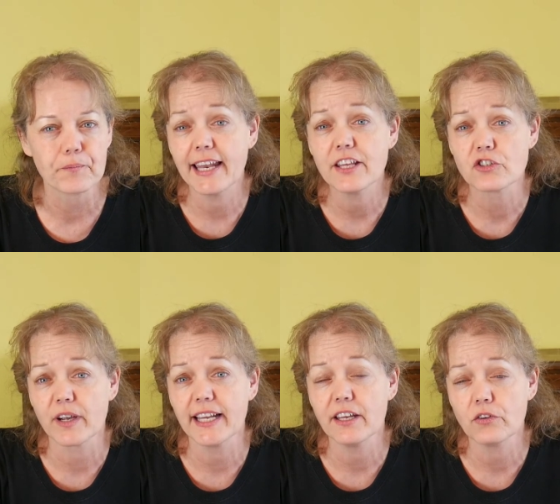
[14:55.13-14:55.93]
Any
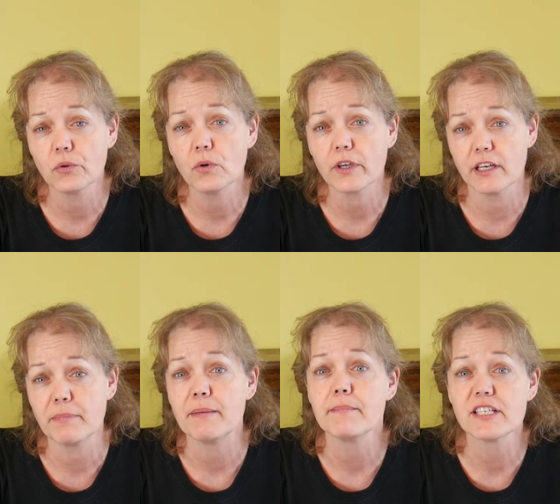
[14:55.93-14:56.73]
training tool can
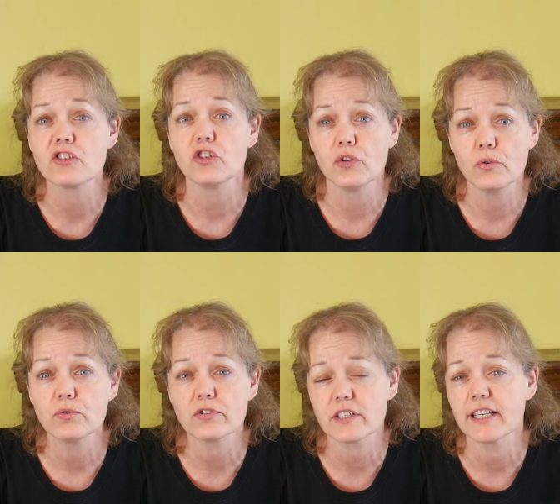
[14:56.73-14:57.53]
be
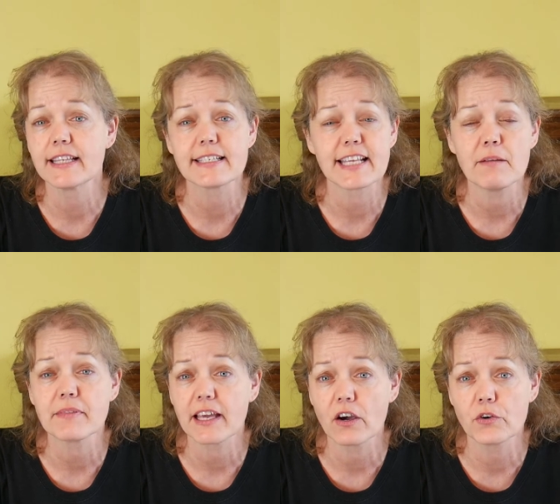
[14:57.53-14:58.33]
misused, and the same
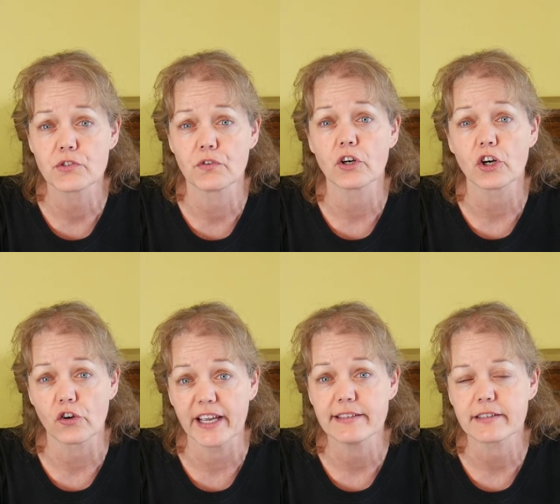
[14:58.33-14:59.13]
thing goes for a
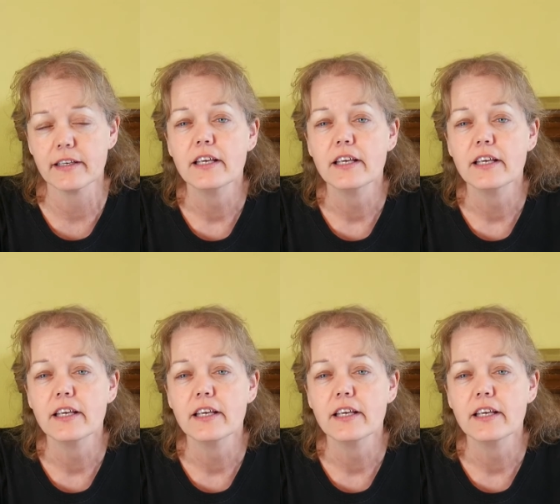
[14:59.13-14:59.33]
crate.